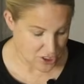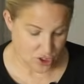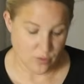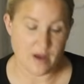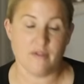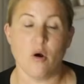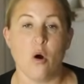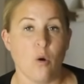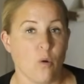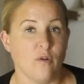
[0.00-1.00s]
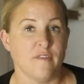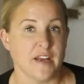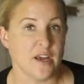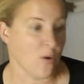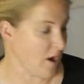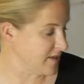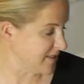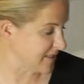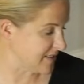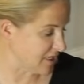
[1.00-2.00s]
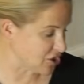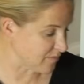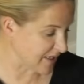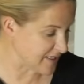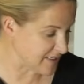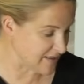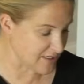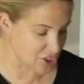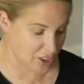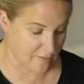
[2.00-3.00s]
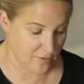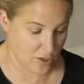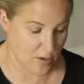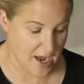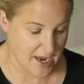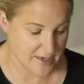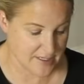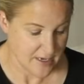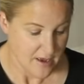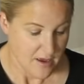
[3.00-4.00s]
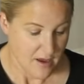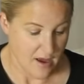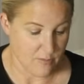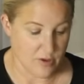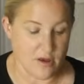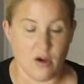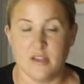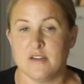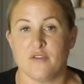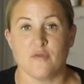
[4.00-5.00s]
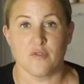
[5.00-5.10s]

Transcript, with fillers: do a whole video on succession planting this year for you guys um, with all the different